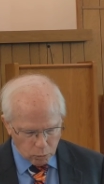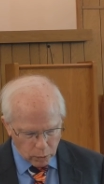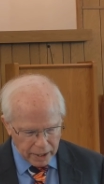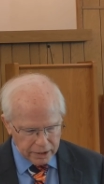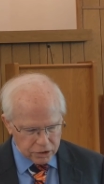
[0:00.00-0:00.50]

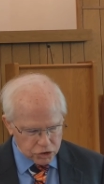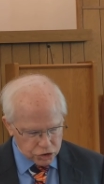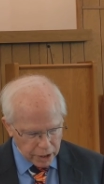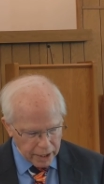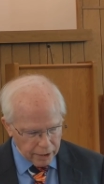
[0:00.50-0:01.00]
way to
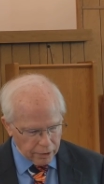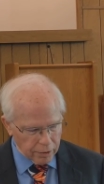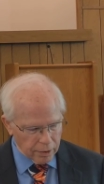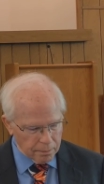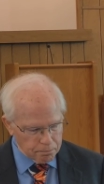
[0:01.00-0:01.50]

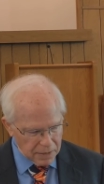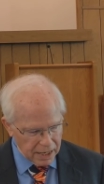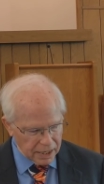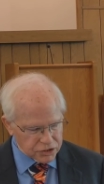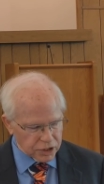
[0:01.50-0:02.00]
share
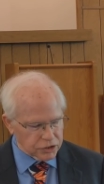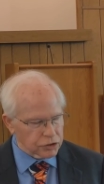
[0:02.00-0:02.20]
much